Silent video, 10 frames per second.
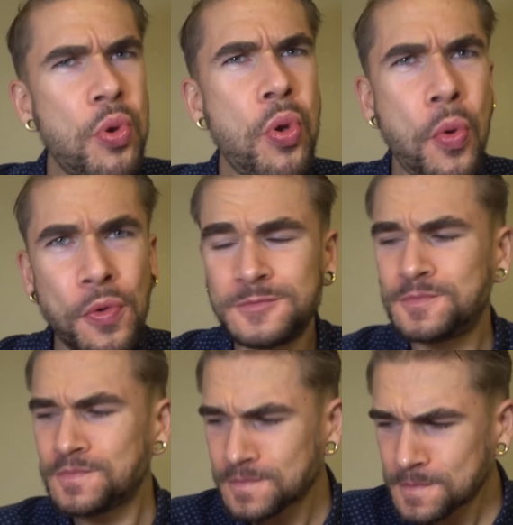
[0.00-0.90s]
Woo!
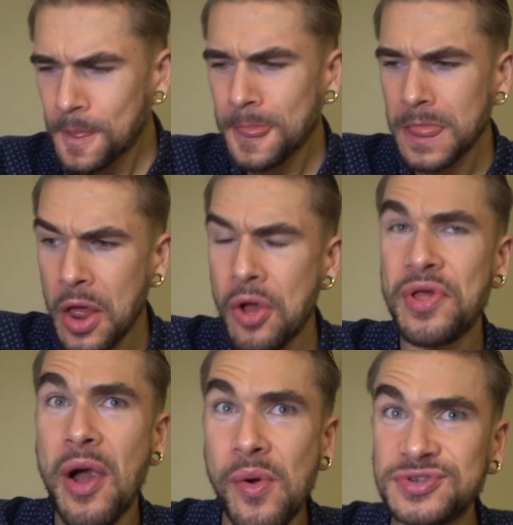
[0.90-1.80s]
Oh,
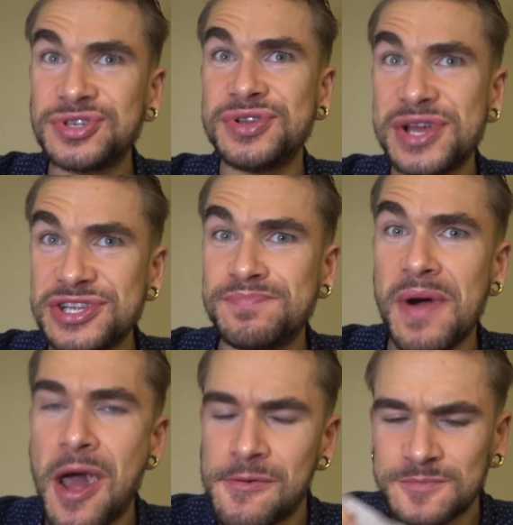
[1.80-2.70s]
that was a nice
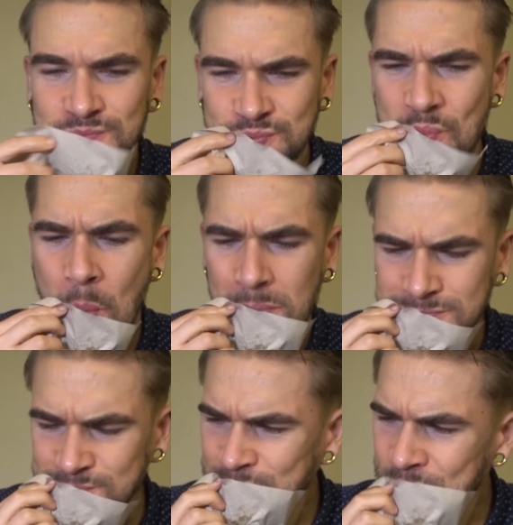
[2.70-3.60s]
bite.
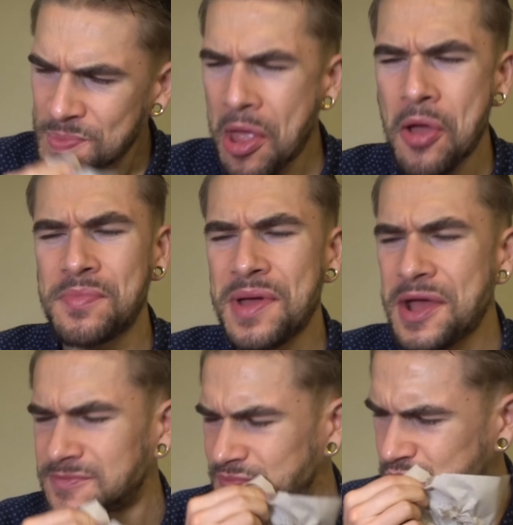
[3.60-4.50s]
Mm. Oh
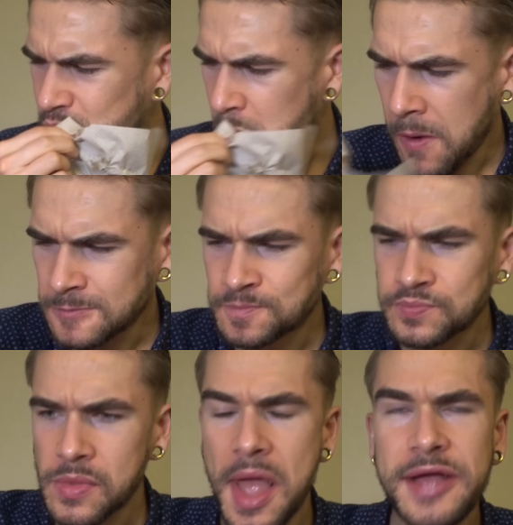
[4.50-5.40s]
man,
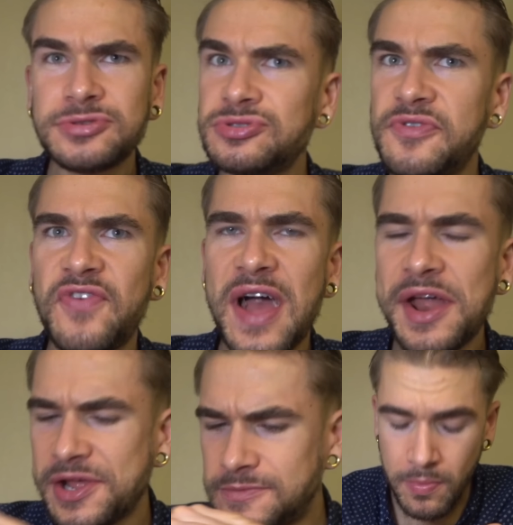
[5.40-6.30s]
extra
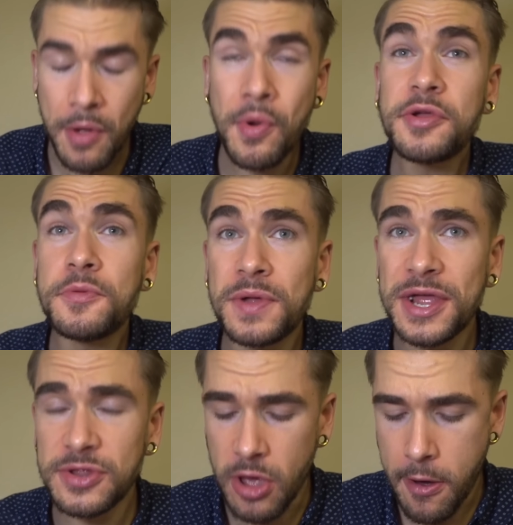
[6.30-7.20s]
fatty. My one
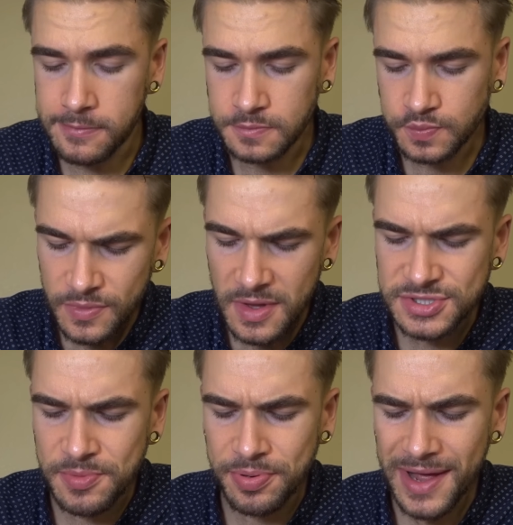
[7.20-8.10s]
complaint, though,
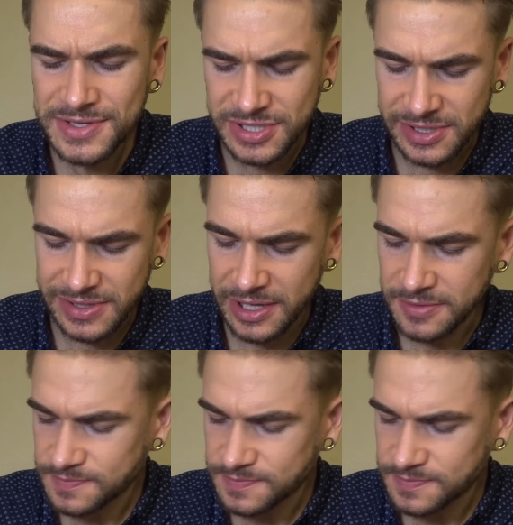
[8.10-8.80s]
surprisingly,